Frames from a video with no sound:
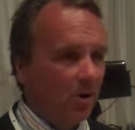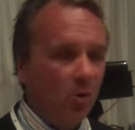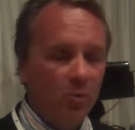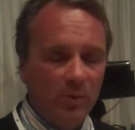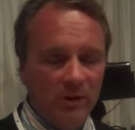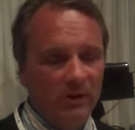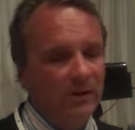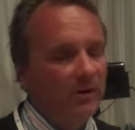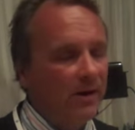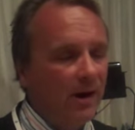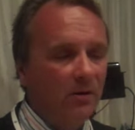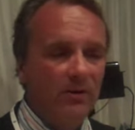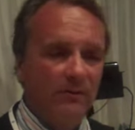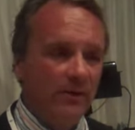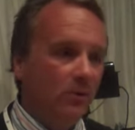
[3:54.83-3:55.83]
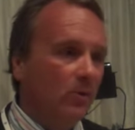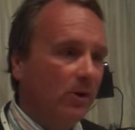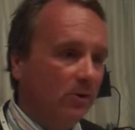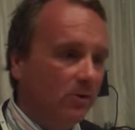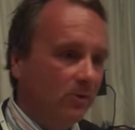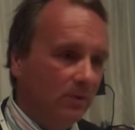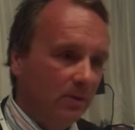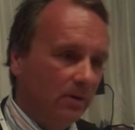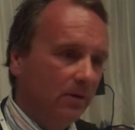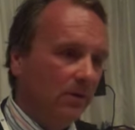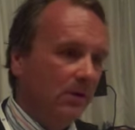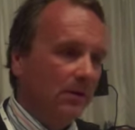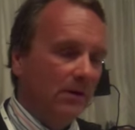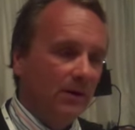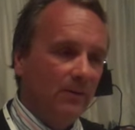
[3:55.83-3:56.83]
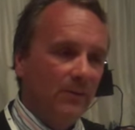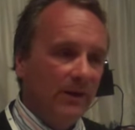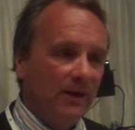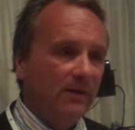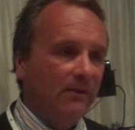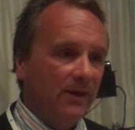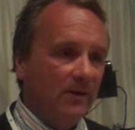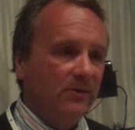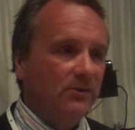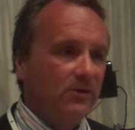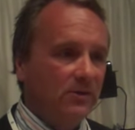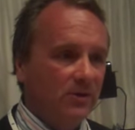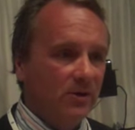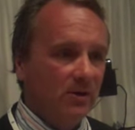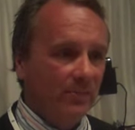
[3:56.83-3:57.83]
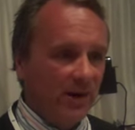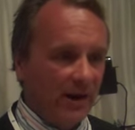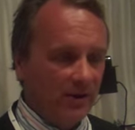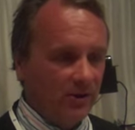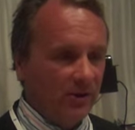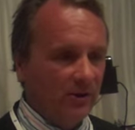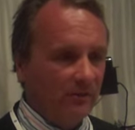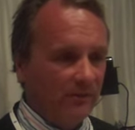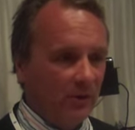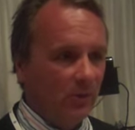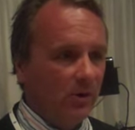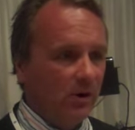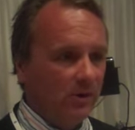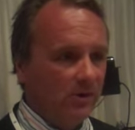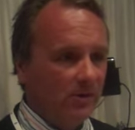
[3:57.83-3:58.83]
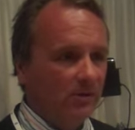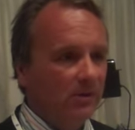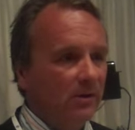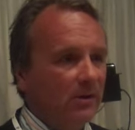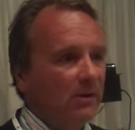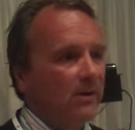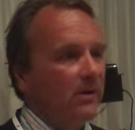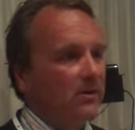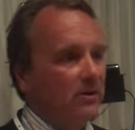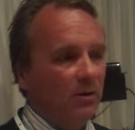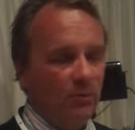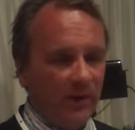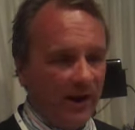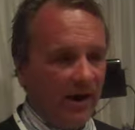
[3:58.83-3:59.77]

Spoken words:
openly, or however they want to do it. I mean, they could start a back channel if they wanted to. So we